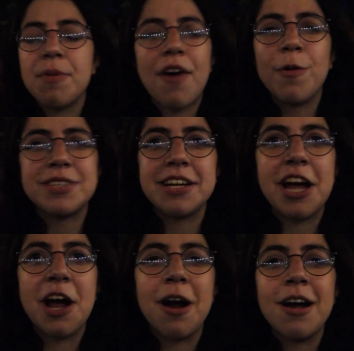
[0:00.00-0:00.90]
if I wasn't
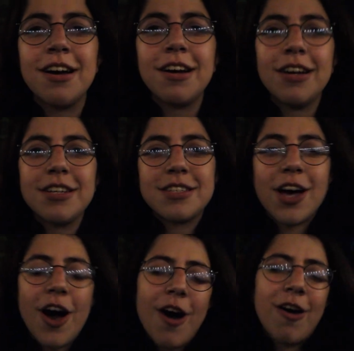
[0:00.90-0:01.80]
here.
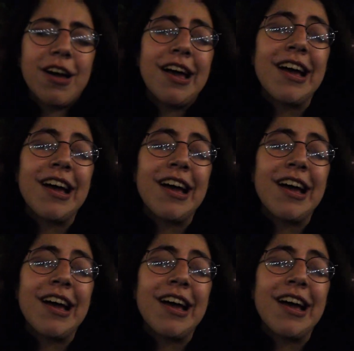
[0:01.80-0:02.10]
So